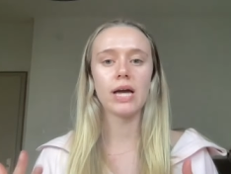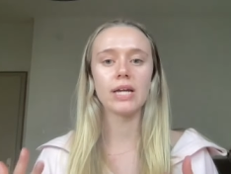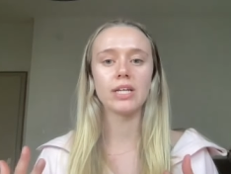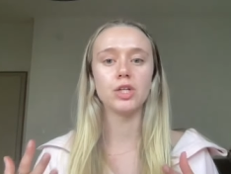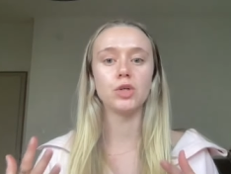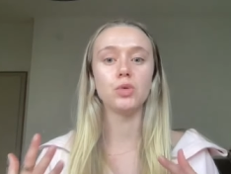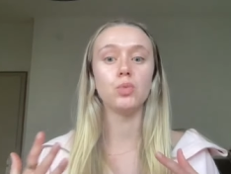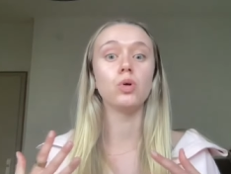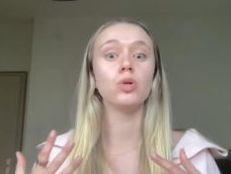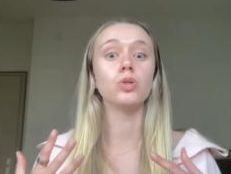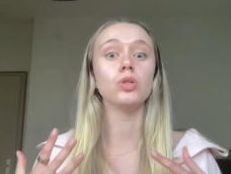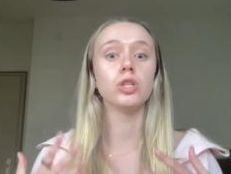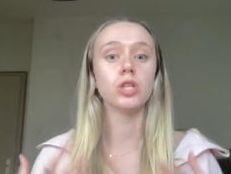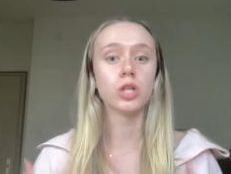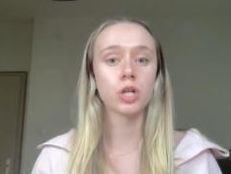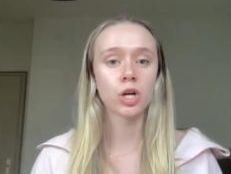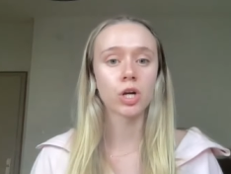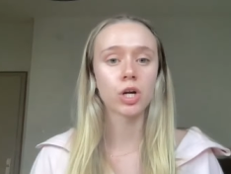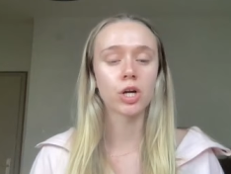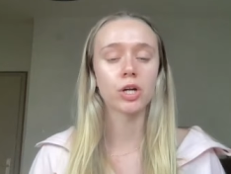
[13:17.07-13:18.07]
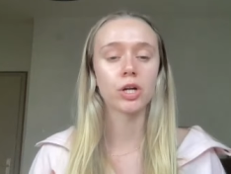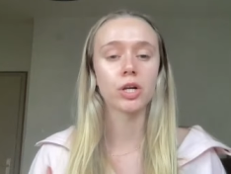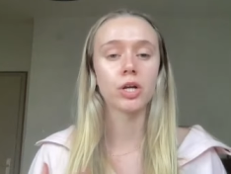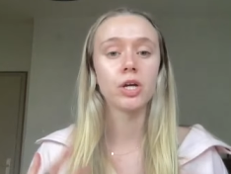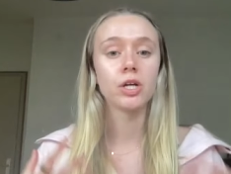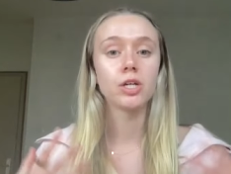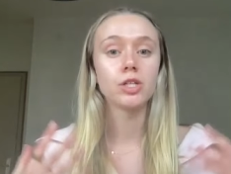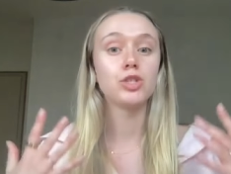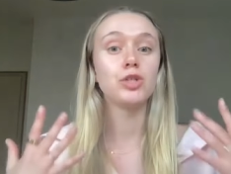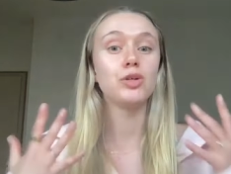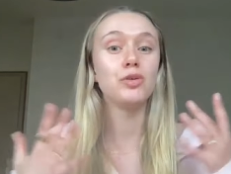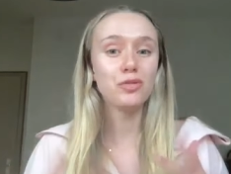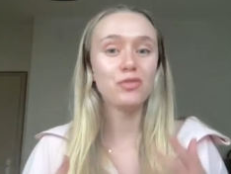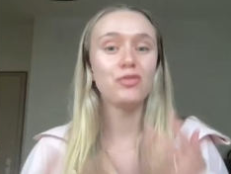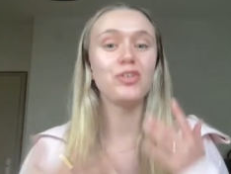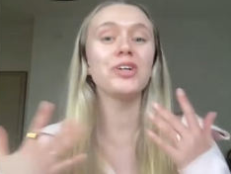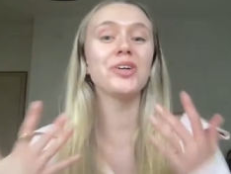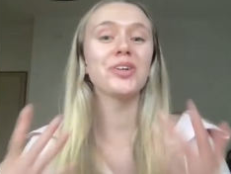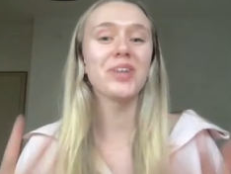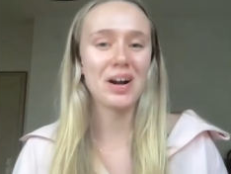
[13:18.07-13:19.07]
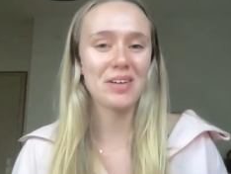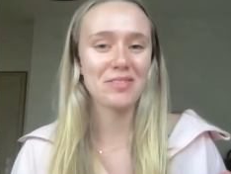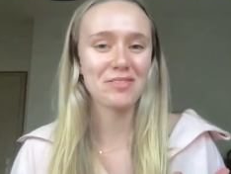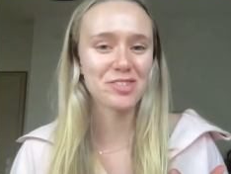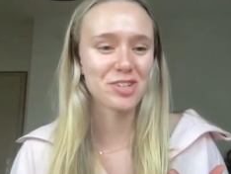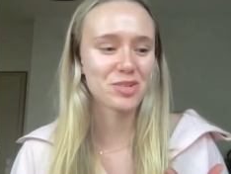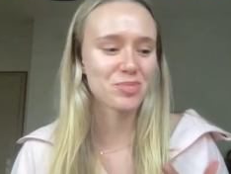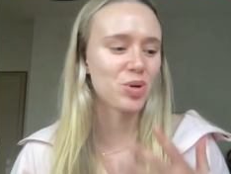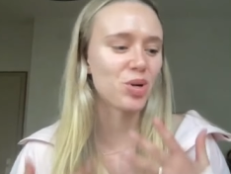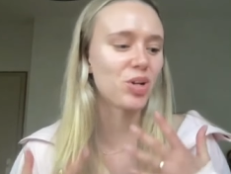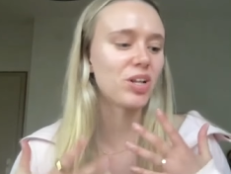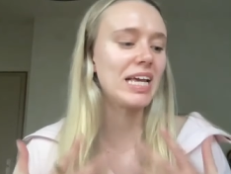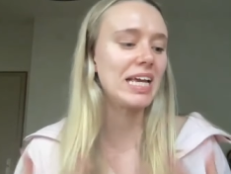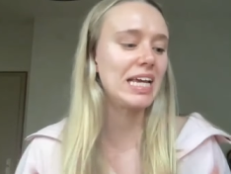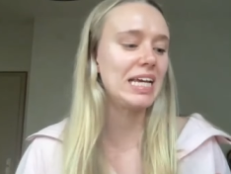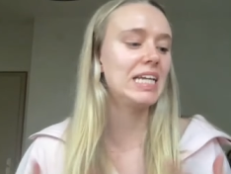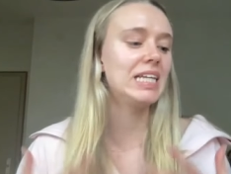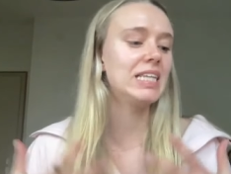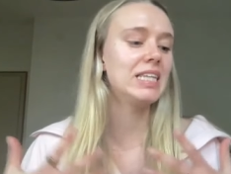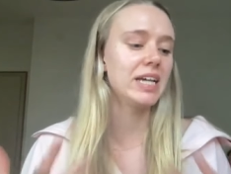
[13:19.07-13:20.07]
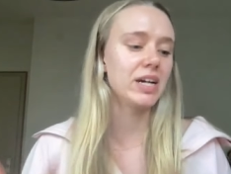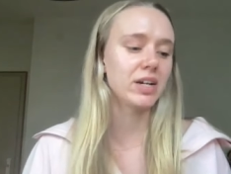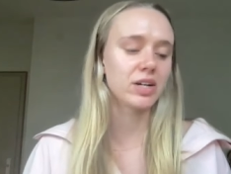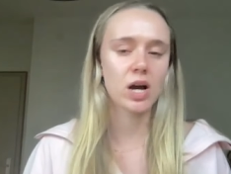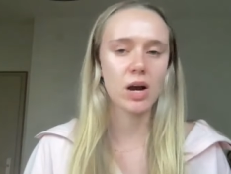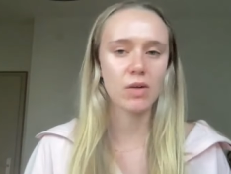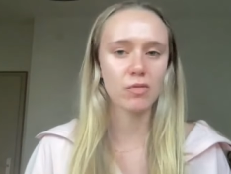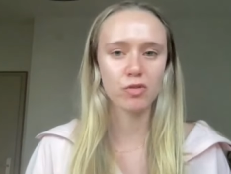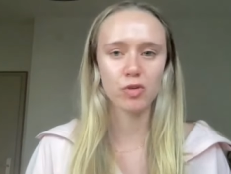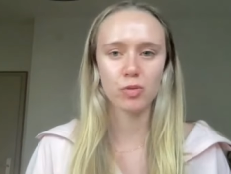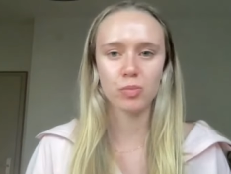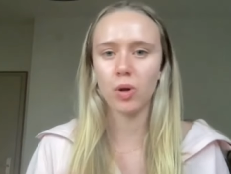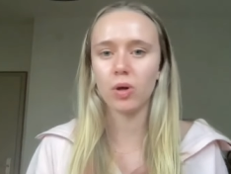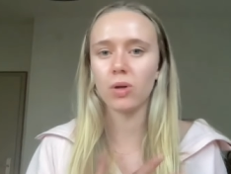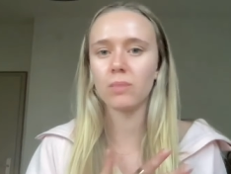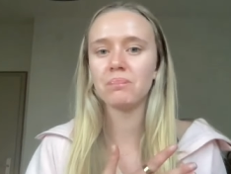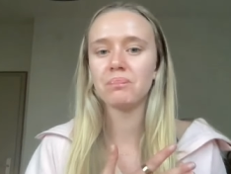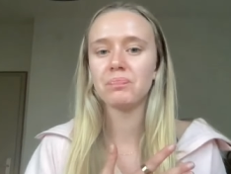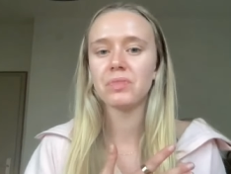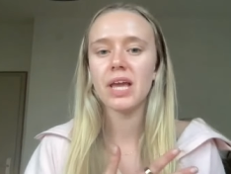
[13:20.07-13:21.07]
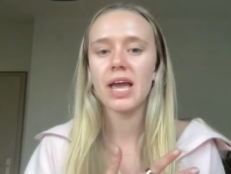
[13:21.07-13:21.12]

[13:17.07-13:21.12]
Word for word: And you will learn to feel comfortable in the uncomfortable.